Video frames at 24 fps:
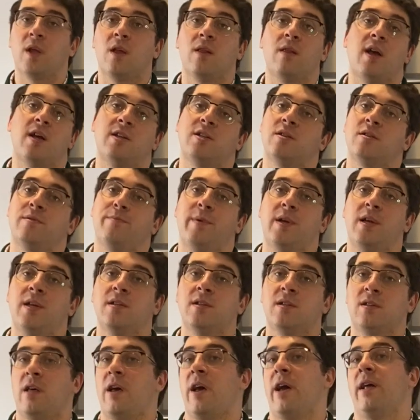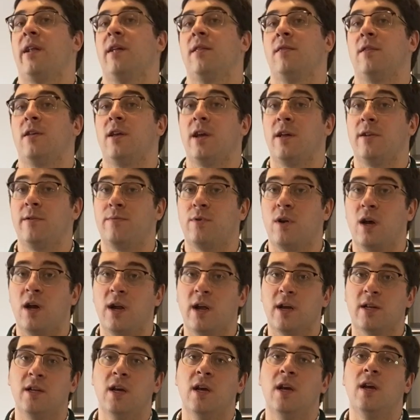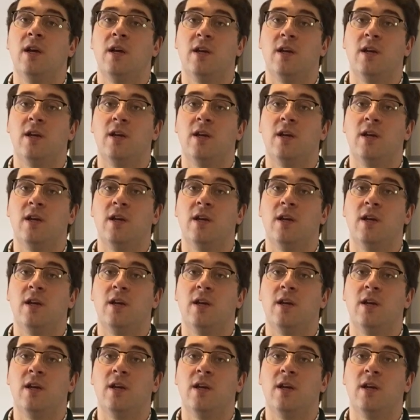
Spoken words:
That just means that the end product